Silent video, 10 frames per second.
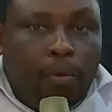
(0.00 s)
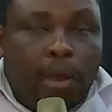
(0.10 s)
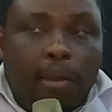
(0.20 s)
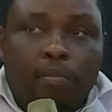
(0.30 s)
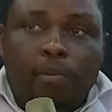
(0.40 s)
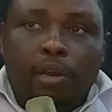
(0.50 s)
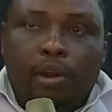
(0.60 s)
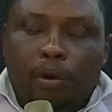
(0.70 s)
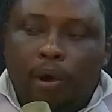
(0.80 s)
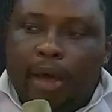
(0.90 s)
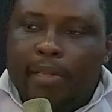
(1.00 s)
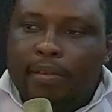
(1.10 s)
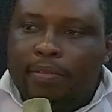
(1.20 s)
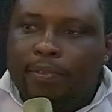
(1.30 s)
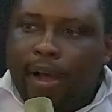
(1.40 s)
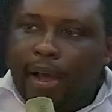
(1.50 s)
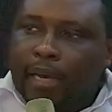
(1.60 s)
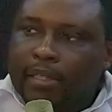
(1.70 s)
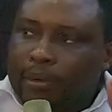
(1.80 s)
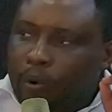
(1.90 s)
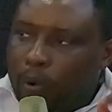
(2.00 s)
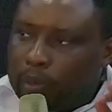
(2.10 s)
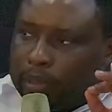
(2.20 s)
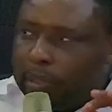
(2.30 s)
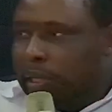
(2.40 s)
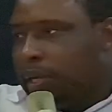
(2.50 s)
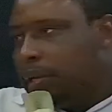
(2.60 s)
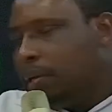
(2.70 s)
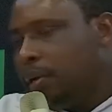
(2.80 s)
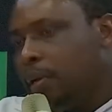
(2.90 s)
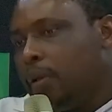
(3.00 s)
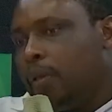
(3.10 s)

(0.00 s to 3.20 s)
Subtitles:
You can even go as far as costing,